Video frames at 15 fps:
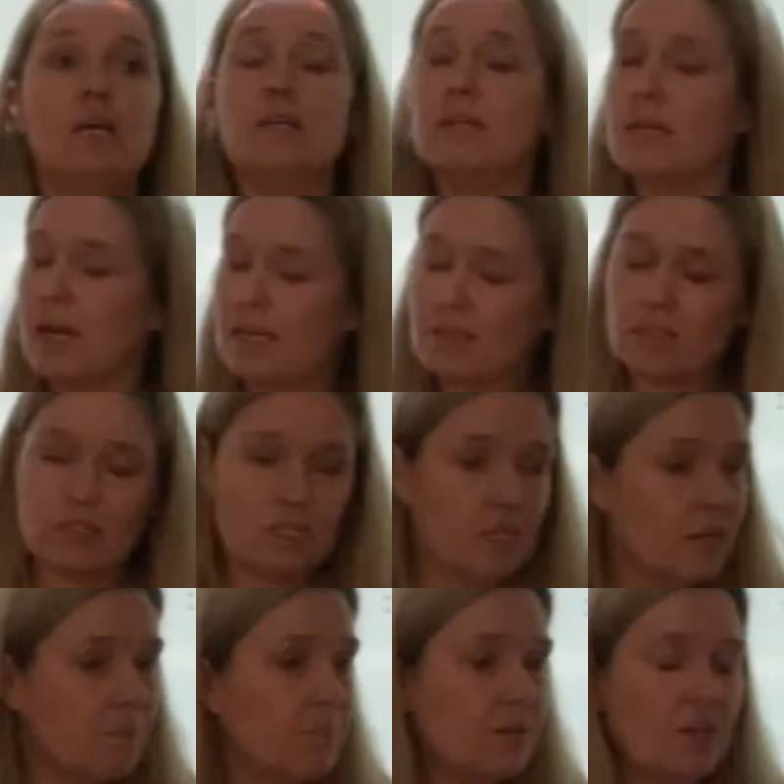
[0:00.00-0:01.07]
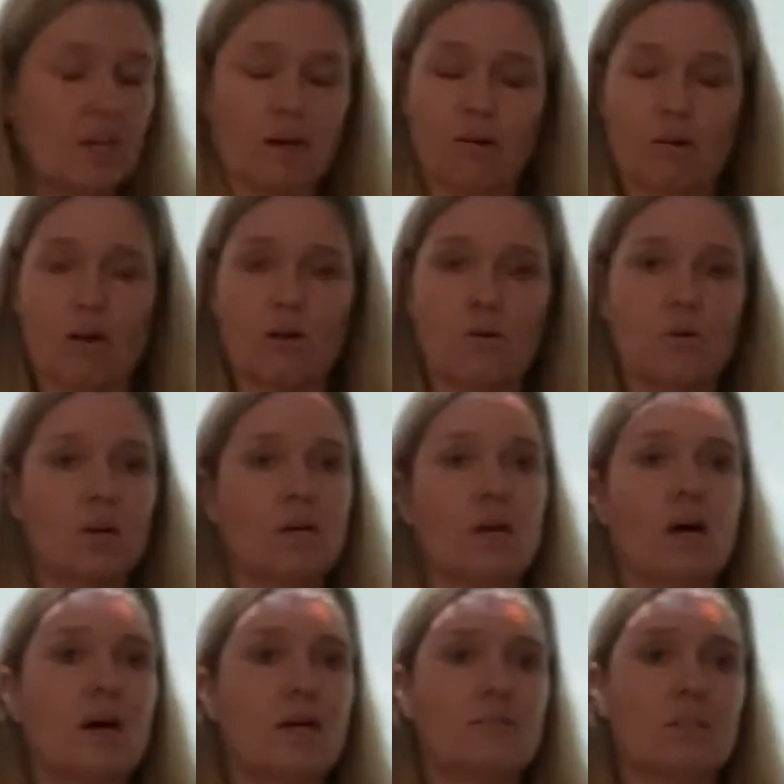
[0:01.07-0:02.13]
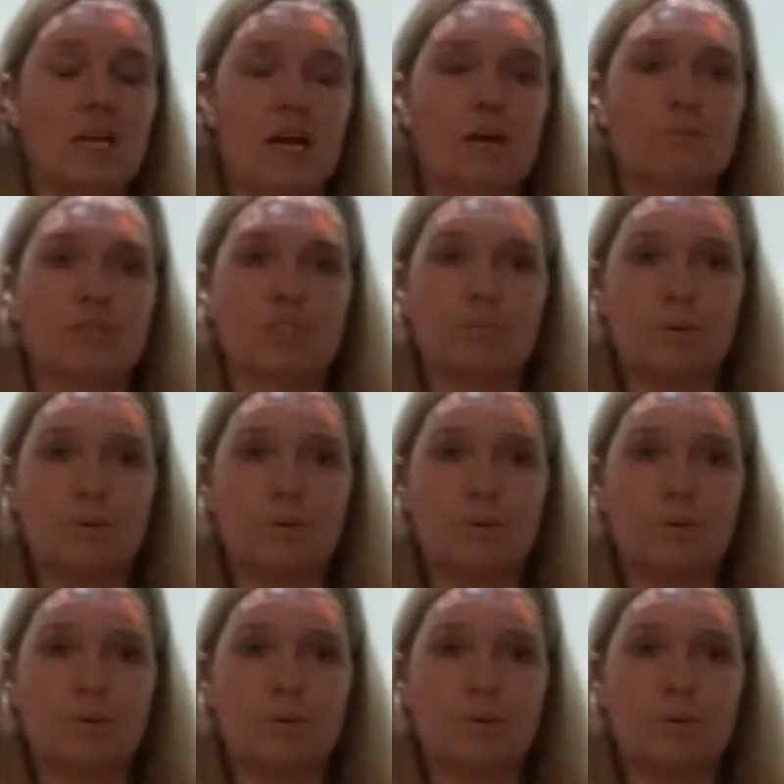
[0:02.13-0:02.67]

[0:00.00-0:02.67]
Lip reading: Not the tip of the arrow on the object,